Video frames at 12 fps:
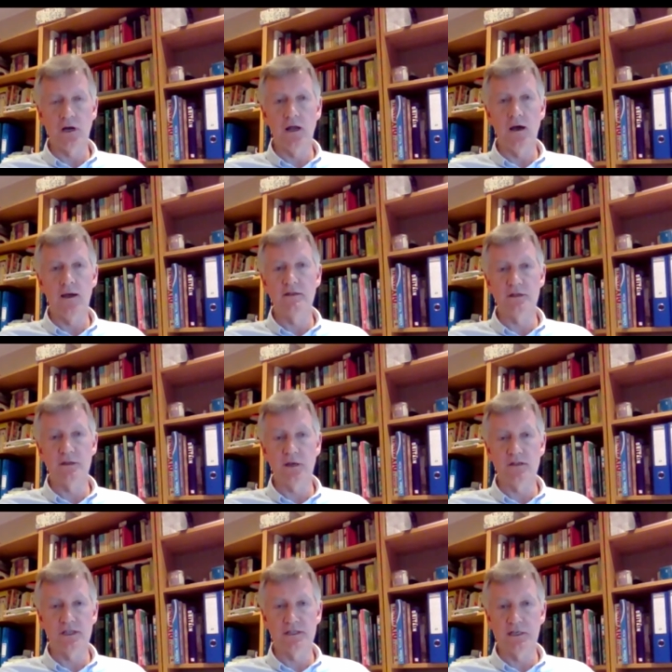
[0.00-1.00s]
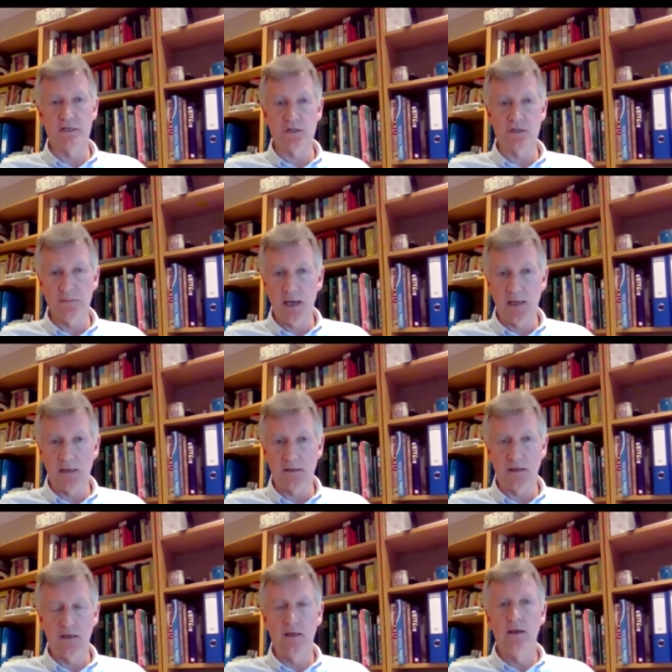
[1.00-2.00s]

clients, and those decisions are made